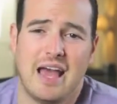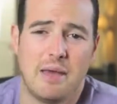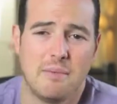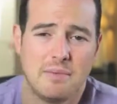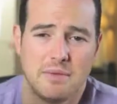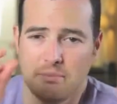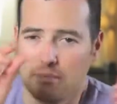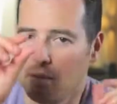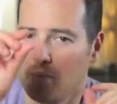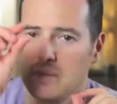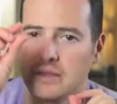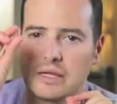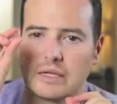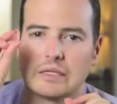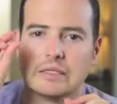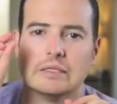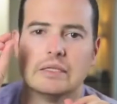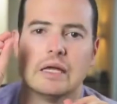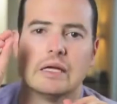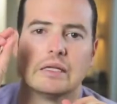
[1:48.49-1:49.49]
I mean, maybe
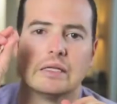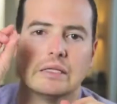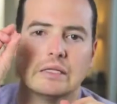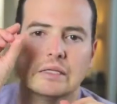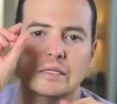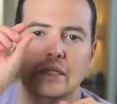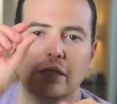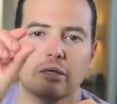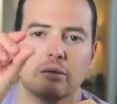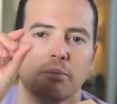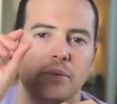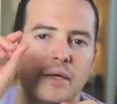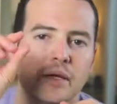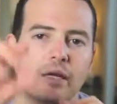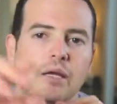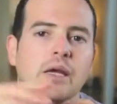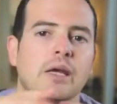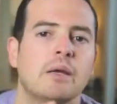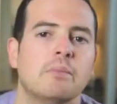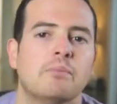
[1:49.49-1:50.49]
like a little bit.